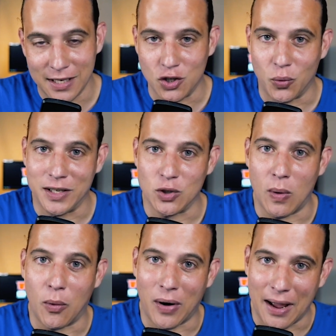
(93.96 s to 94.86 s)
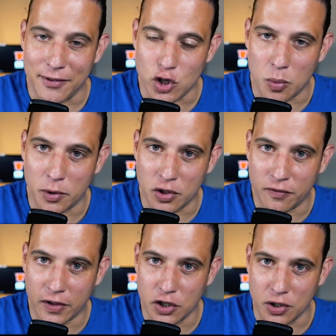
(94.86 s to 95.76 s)
is the reason why we're having so much
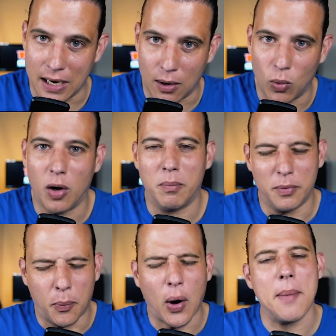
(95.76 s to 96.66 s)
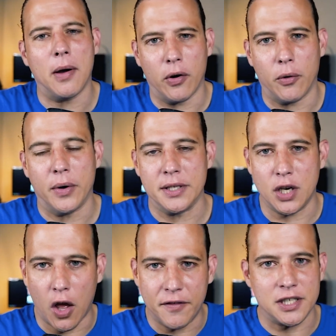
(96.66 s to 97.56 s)
inflation now. Well, the primary
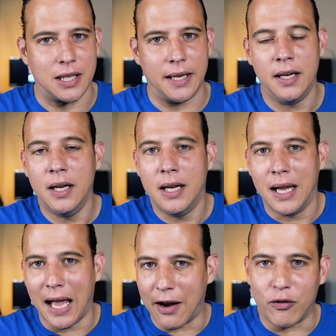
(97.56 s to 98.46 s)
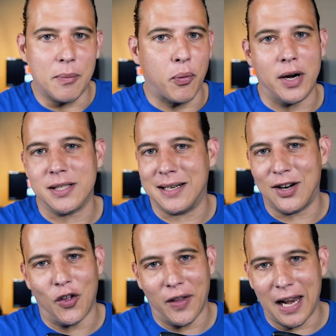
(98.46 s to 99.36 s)
reason, obviously, every president
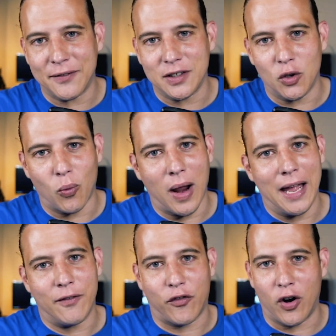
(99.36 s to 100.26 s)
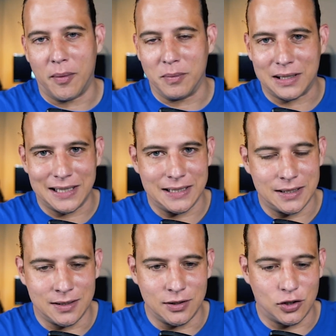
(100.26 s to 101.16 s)
on the left and the right, from Bush
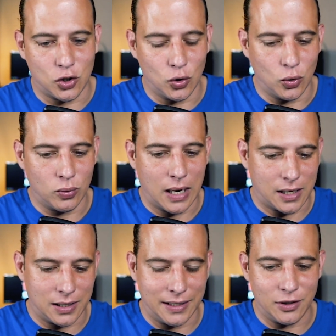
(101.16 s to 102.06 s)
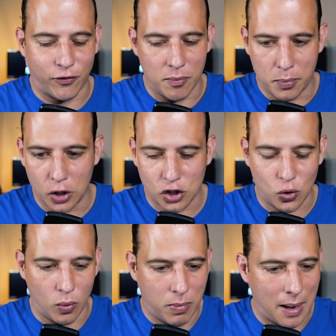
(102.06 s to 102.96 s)
to
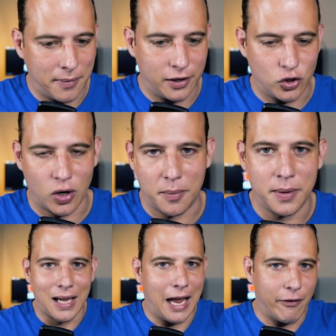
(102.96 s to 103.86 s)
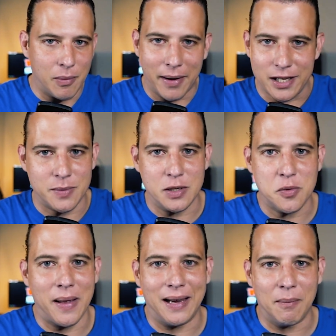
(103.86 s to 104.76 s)
Obama to Trump, everybody's been
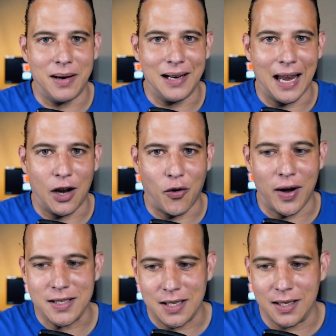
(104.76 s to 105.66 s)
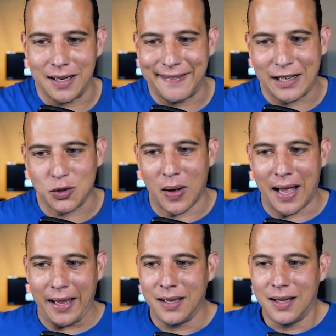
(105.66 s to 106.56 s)
spending money like crazy. And that's why